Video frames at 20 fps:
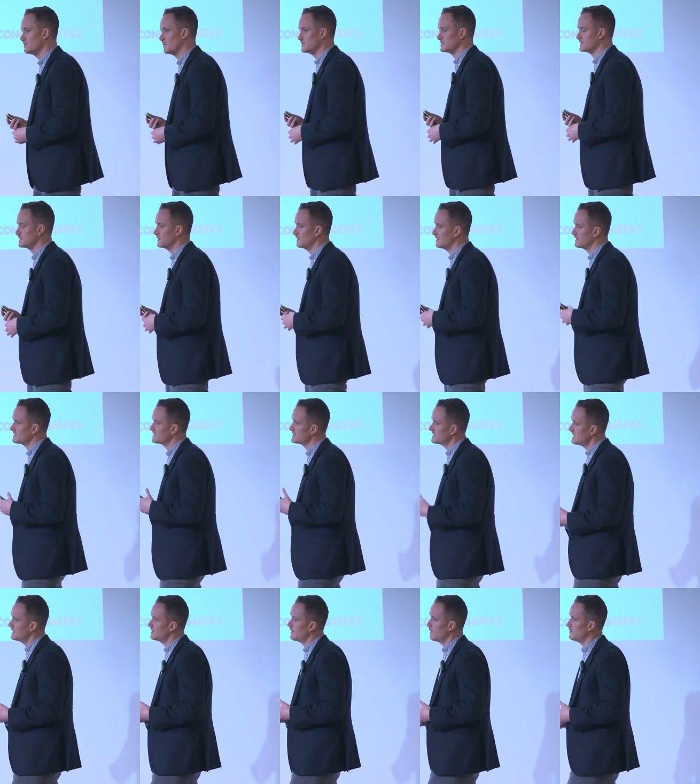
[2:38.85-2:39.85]
was that
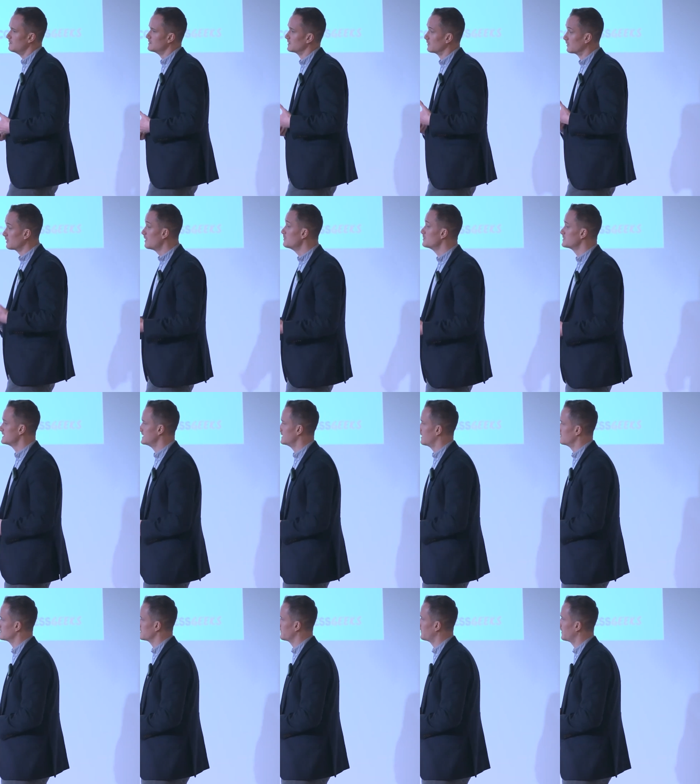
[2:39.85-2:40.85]
CEOs or global
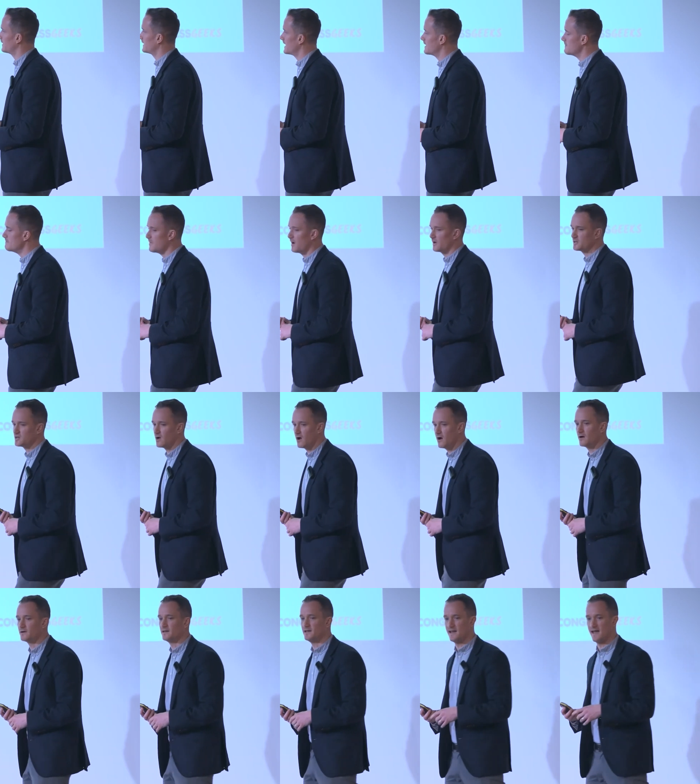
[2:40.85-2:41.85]
CEOs are finding it much
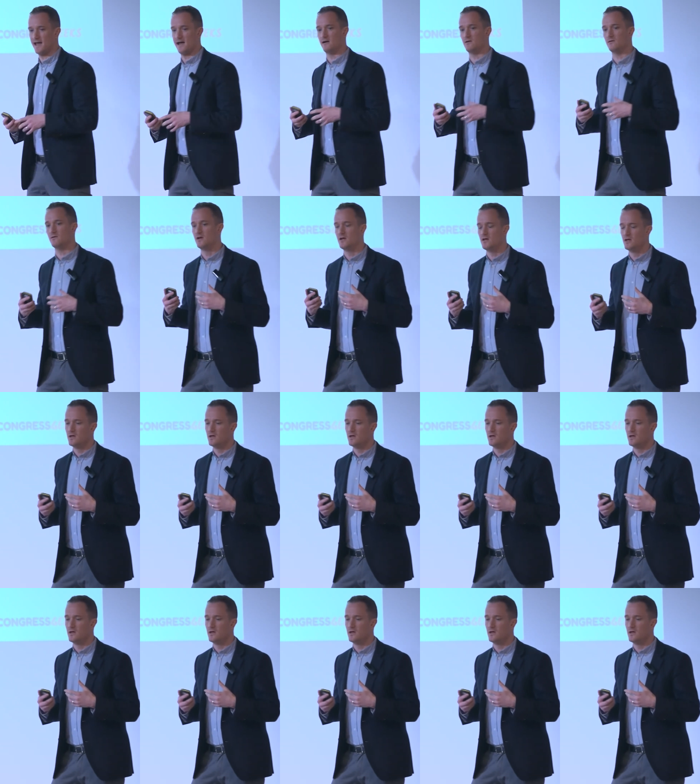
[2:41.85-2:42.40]
harder now